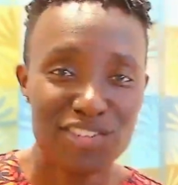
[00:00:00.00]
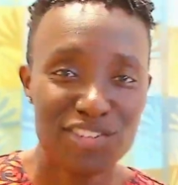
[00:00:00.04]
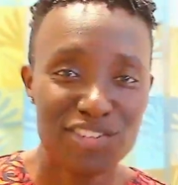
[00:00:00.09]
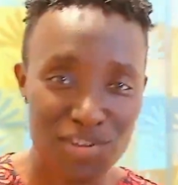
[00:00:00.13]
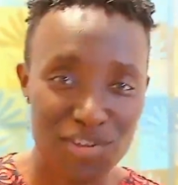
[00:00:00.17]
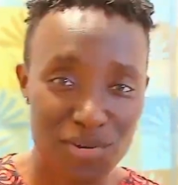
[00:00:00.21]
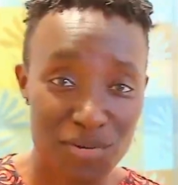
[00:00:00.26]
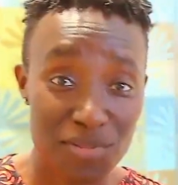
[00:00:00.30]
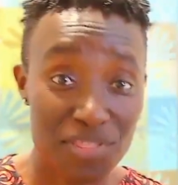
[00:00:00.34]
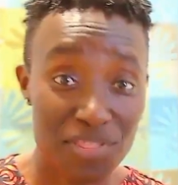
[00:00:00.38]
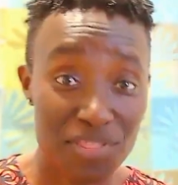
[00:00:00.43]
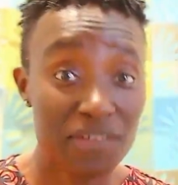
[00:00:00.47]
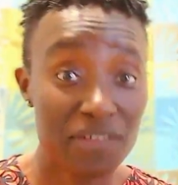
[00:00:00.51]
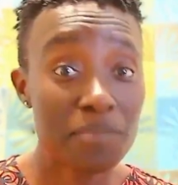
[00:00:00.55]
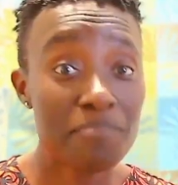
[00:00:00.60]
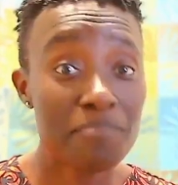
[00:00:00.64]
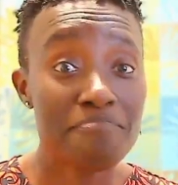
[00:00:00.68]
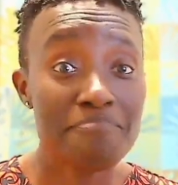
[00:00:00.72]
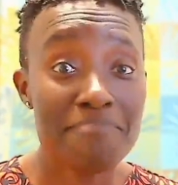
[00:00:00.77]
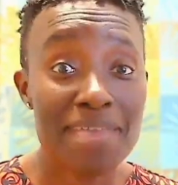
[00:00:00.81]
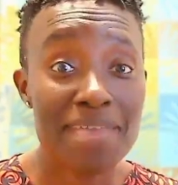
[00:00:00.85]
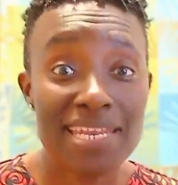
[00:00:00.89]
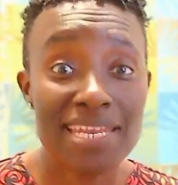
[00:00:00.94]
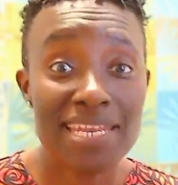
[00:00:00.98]
So there are
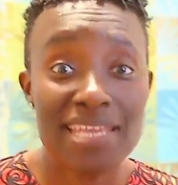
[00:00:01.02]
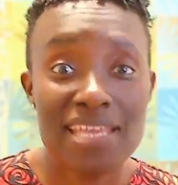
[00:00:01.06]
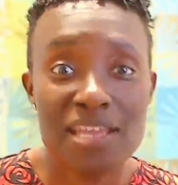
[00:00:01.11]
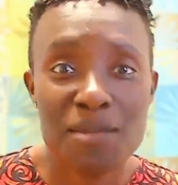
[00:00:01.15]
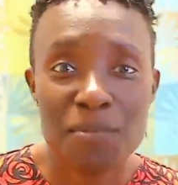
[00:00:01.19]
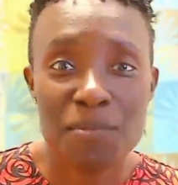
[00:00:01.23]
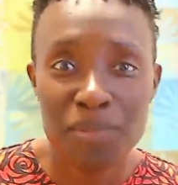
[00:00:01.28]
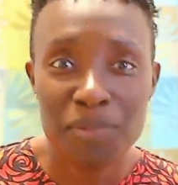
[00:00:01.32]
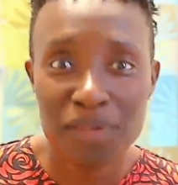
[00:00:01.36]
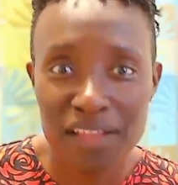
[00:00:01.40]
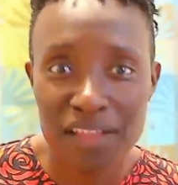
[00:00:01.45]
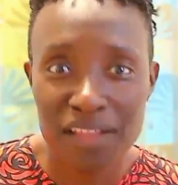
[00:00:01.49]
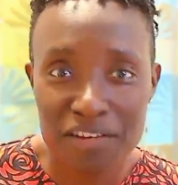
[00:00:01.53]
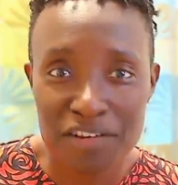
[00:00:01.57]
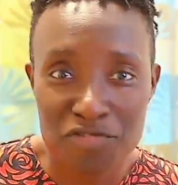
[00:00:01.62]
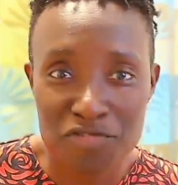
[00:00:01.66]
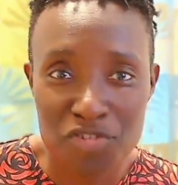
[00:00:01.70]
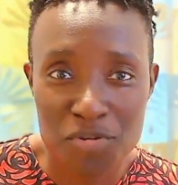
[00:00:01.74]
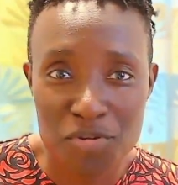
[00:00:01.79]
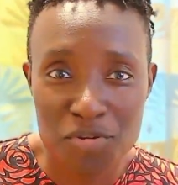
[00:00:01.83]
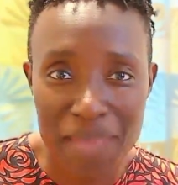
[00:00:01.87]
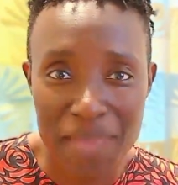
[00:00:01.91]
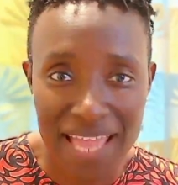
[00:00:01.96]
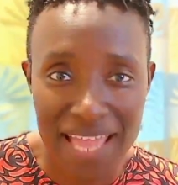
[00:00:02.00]
many blood
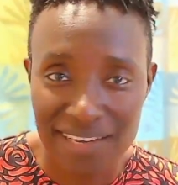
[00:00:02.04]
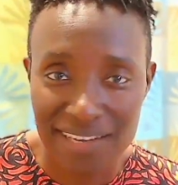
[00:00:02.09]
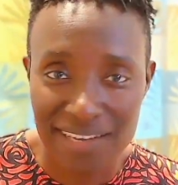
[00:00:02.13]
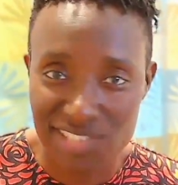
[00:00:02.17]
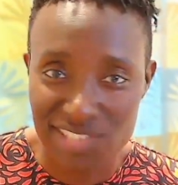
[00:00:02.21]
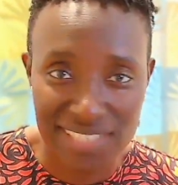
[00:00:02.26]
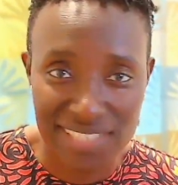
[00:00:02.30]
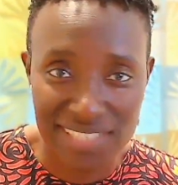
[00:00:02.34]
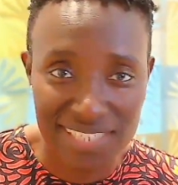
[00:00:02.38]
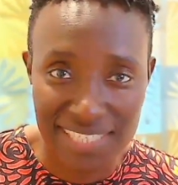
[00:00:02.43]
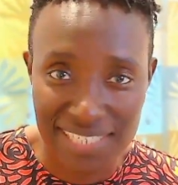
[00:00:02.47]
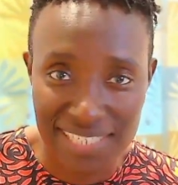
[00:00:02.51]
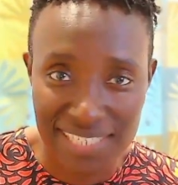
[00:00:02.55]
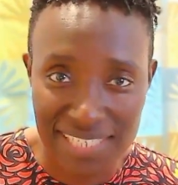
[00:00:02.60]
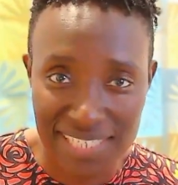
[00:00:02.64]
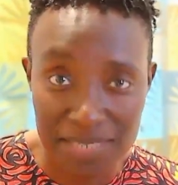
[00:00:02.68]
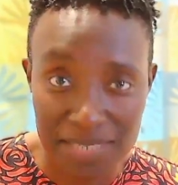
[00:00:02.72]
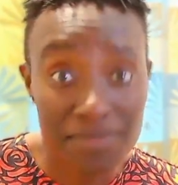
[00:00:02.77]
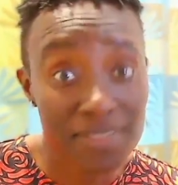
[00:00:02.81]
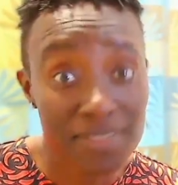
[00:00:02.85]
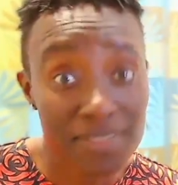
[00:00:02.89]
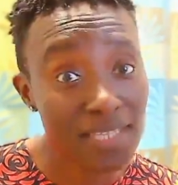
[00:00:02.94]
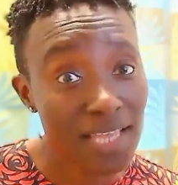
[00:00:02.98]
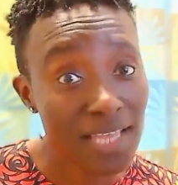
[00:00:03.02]
group antigen
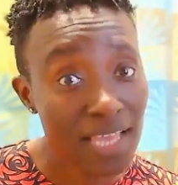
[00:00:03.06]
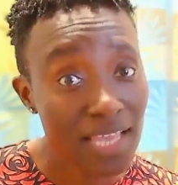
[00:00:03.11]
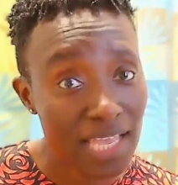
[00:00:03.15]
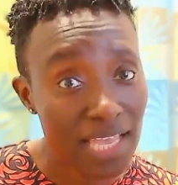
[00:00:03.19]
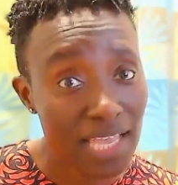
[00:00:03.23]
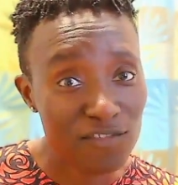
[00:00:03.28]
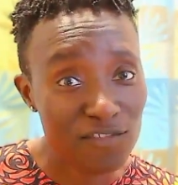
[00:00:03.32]
systems.